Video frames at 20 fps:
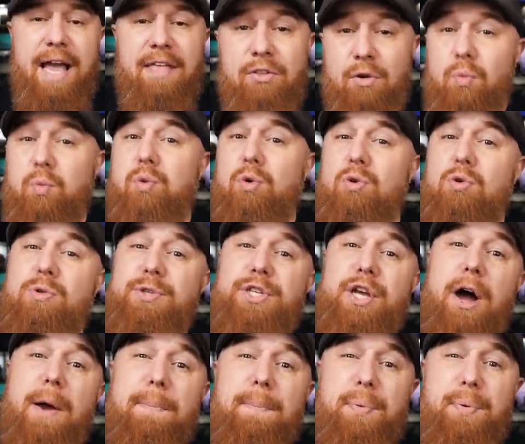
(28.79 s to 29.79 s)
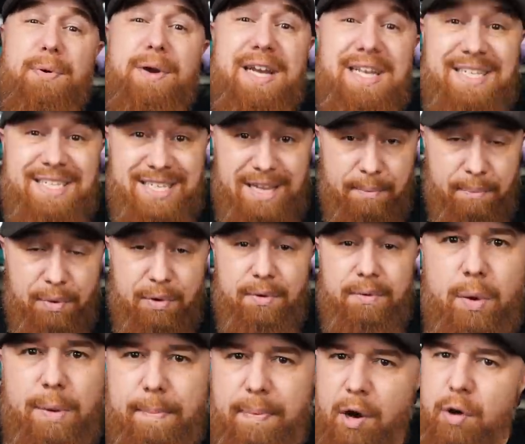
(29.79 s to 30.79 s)
And the rules are pretty simple.
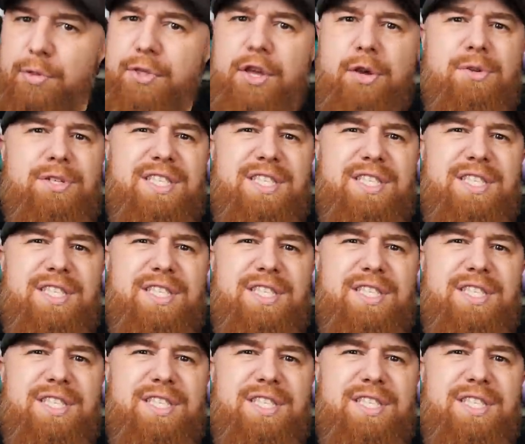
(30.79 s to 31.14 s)
We both use